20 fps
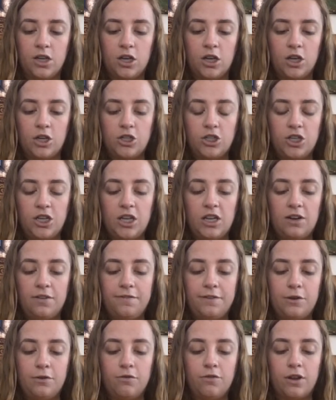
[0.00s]
She and a
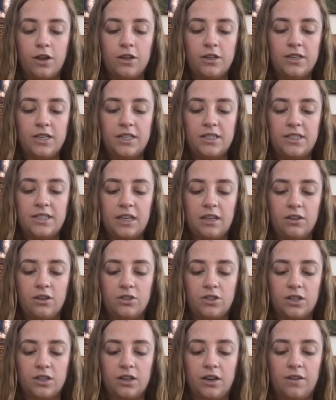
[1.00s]
few of her undead sailors
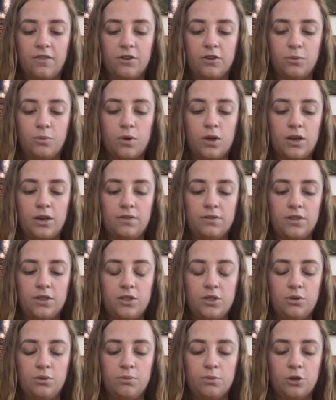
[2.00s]
uncovered one of the
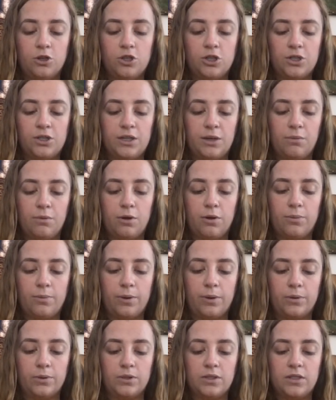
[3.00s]
two emergency
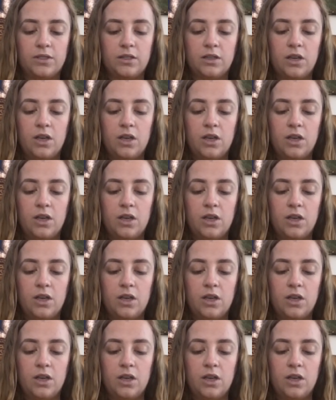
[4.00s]
rowboats,